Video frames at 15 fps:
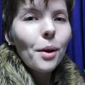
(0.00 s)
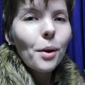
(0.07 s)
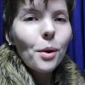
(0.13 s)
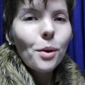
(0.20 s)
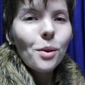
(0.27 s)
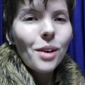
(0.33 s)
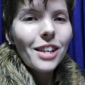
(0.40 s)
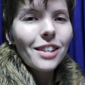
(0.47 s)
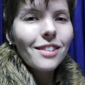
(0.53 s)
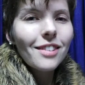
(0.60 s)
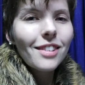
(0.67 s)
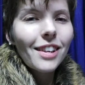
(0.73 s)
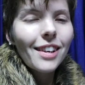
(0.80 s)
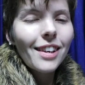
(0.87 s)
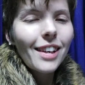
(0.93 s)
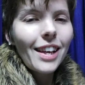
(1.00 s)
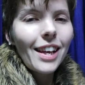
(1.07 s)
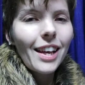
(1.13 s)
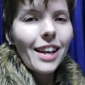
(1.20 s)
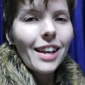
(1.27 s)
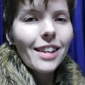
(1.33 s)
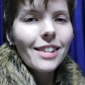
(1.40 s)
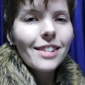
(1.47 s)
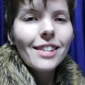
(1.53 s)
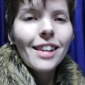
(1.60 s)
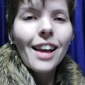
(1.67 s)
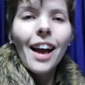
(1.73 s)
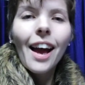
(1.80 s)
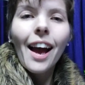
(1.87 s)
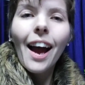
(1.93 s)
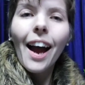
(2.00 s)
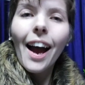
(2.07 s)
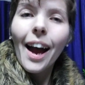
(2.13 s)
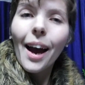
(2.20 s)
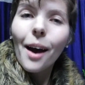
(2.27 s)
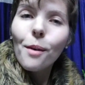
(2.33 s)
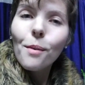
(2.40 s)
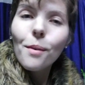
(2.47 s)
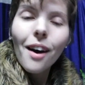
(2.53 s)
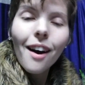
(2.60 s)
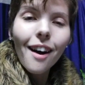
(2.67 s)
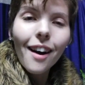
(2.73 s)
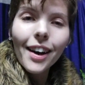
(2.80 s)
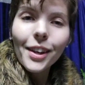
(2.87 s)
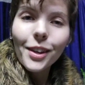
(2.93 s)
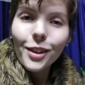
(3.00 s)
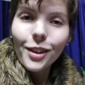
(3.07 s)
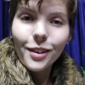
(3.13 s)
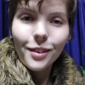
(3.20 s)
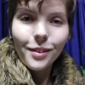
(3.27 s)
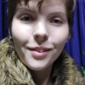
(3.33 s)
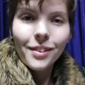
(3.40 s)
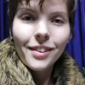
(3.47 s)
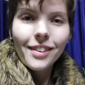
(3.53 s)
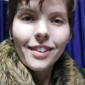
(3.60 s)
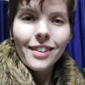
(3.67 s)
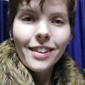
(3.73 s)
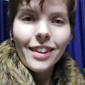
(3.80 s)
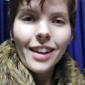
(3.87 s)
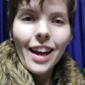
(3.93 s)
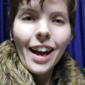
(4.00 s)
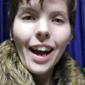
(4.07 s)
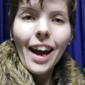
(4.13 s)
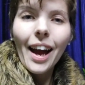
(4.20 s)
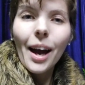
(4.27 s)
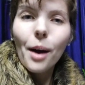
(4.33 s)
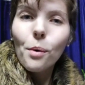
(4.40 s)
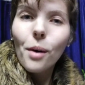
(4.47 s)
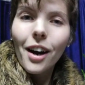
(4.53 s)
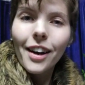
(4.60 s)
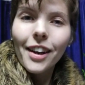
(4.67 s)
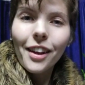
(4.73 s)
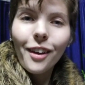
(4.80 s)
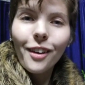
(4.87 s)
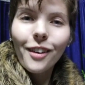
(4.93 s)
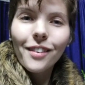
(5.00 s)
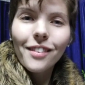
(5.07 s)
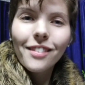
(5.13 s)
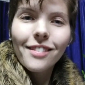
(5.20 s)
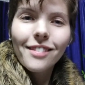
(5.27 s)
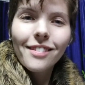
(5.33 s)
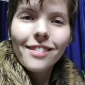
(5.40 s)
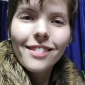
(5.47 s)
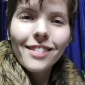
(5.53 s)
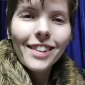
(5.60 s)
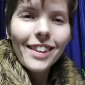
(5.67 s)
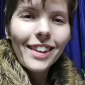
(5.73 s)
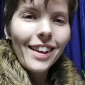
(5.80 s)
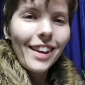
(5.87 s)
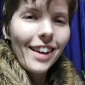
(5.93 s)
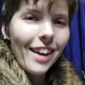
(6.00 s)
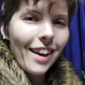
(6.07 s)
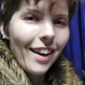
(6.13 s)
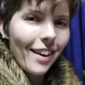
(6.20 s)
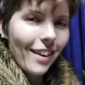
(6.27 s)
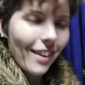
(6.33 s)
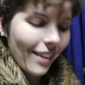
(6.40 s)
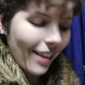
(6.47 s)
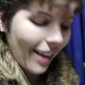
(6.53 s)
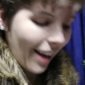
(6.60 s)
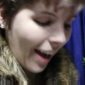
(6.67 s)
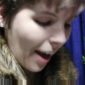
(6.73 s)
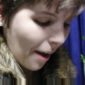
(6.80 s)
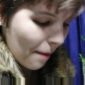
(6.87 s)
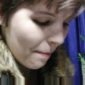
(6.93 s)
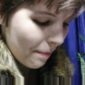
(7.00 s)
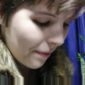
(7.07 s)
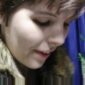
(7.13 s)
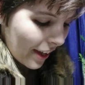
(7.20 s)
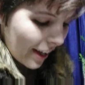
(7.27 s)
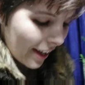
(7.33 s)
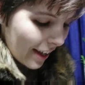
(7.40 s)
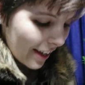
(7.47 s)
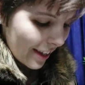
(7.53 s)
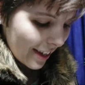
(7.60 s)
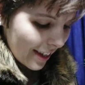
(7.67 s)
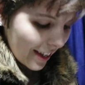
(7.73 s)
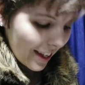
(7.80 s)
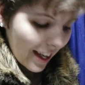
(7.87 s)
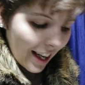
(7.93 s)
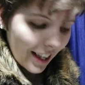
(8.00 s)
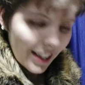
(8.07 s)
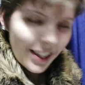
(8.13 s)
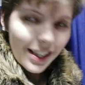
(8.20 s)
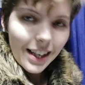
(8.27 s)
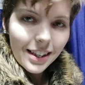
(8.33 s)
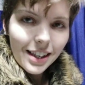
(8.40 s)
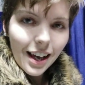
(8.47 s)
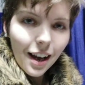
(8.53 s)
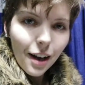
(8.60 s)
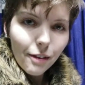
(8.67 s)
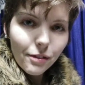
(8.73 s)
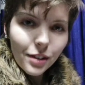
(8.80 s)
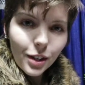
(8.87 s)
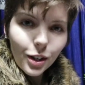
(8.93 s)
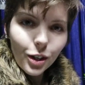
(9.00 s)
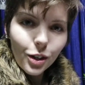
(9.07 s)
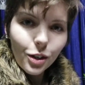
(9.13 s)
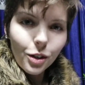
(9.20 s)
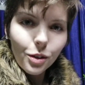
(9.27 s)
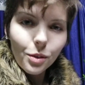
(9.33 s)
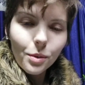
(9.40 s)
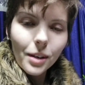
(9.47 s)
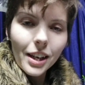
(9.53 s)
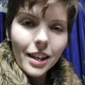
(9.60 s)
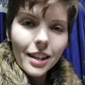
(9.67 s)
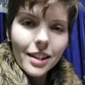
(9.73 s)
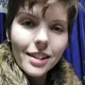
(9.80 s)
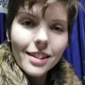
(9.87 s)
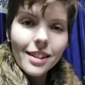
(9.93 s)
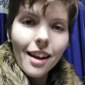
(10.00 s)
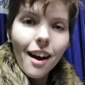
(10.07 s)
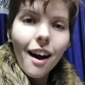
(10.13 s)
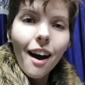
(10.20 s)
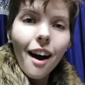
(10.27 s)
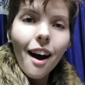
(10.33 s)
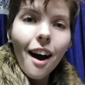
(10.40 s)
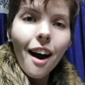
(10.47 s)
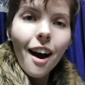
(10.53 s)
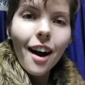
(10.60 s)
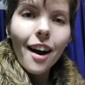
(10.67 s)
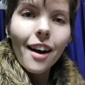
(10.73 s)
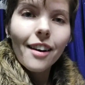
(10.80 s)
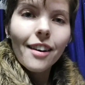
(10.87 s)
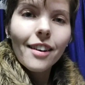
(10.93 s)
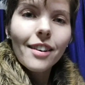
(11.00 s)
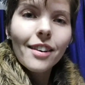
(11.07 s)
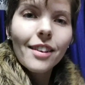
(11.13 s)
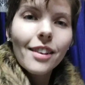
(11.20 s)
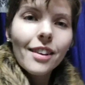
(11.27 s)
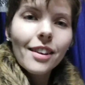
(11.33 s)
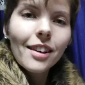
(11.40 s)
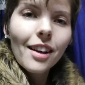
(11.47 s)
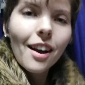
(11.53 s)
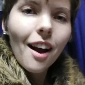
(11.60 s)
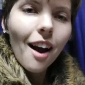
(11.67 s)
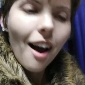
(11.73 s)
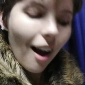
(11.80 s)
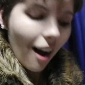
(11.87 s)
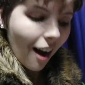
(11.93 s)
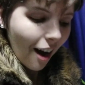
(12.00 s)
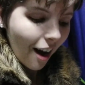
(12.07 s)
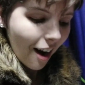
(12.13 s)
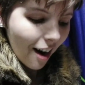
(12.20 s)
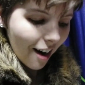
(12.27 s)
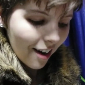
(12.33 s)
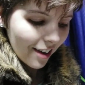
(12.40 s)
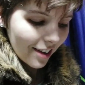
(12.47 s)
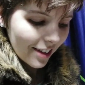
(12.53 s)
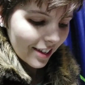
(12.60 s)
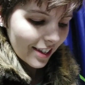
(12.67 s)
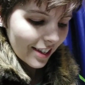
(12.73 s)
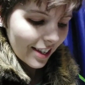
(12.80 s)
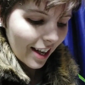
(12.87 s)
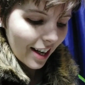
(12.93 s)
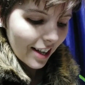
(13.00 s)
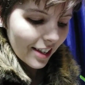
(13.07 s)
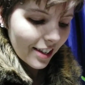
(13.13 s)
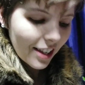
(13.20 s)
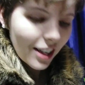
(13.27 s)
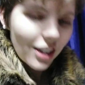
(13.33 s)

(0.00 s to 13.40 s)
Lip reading: question is, how are you? How are you? Okay. The next letter after Q is R. R says